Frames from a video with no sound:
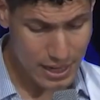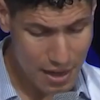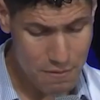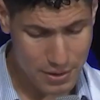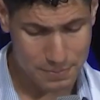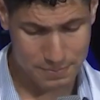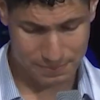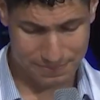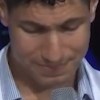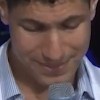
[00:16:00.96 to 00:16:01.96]
11,
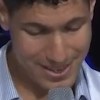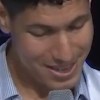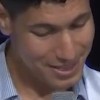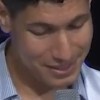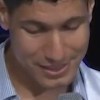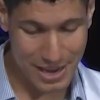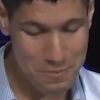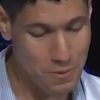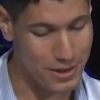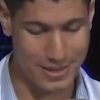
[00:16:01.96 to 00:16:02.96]
the
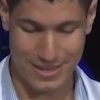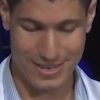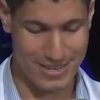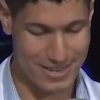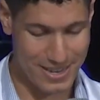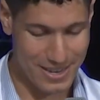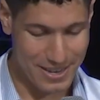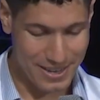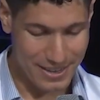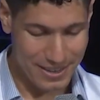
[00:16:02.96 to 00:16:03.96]
same one.
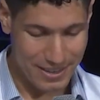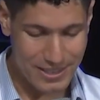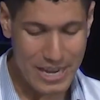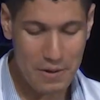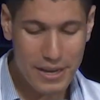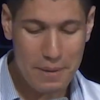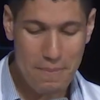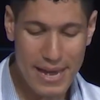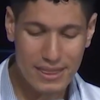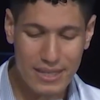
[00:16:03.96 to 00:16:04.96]
There he
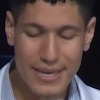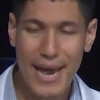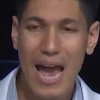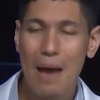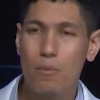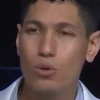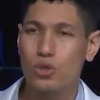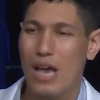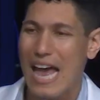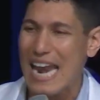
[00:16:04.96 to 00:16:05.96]
made the
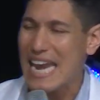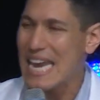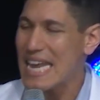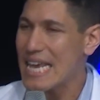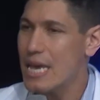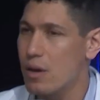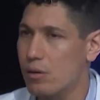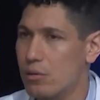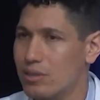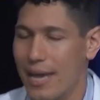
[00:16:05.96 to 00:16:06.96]
camels
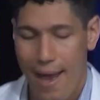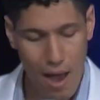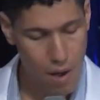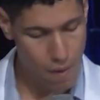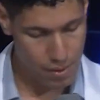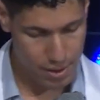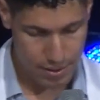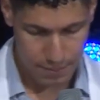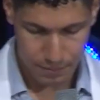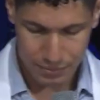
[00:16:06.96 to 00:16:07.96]
kneel down
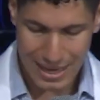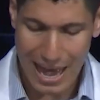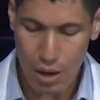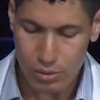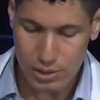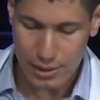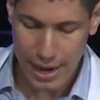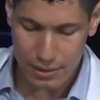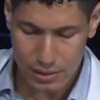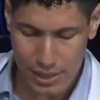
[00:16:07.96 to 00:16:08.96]

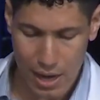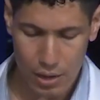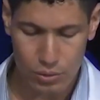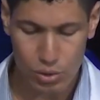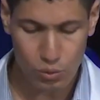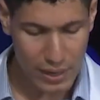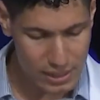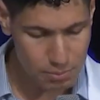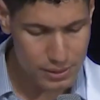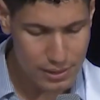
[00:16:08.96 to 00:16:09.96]
outside the town to
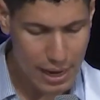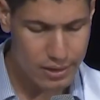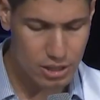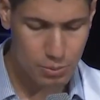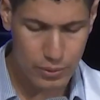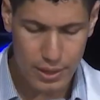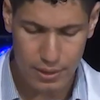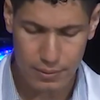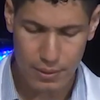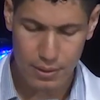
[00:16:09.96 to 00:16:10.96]
rest beside a
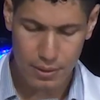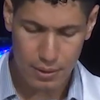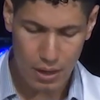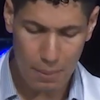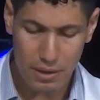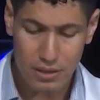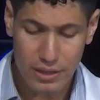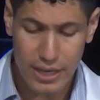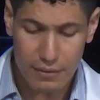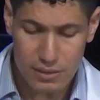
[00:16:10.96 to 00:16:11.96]
spring among the
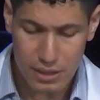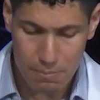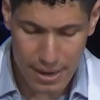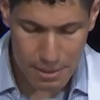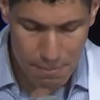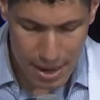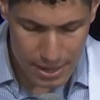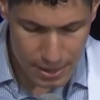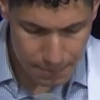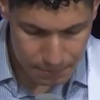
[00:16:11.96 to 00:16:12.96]
gifts he made
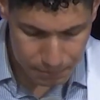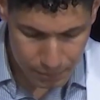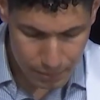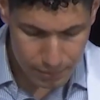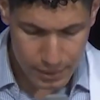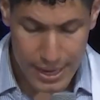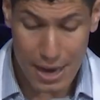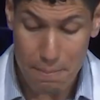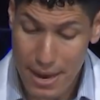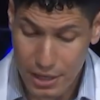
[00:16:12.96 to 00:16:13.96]
many, he
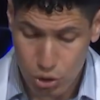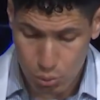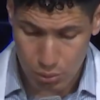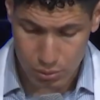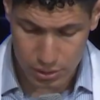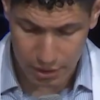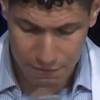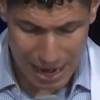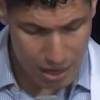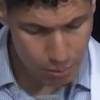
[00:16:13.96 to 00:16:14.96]
had many jewels and
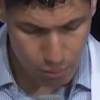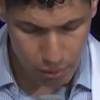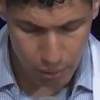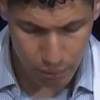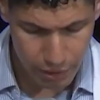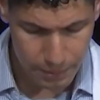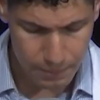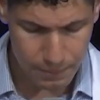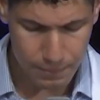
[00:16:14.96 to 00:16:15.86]
valuable clothing.